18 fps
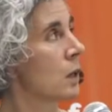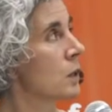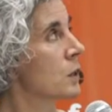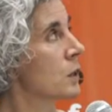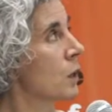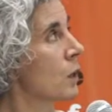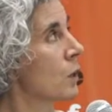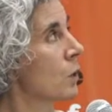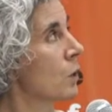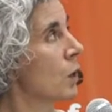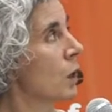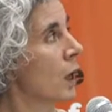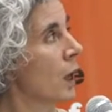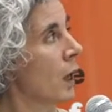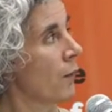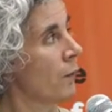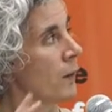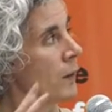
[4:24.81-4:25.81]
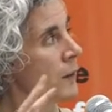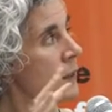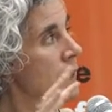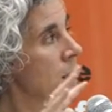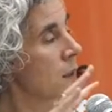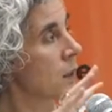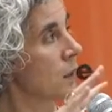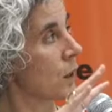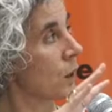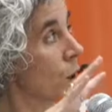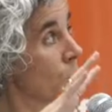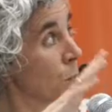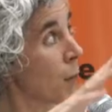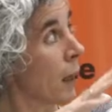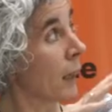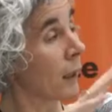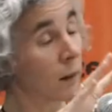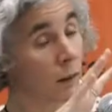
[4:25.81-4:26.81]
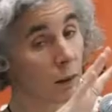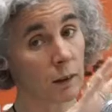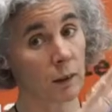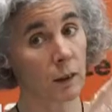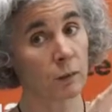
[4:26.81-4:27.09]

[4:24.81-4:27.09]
So this is not mine.